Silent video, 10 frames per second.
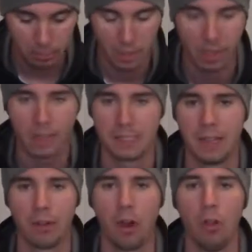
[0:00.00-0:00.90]
Like I
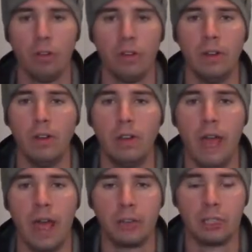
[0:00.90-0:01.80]
said, there are other
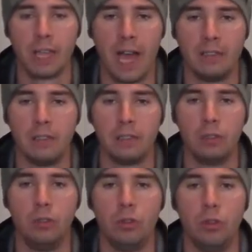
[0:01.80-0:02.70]

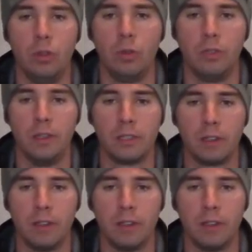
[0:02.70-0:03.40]
exercises you can do with this,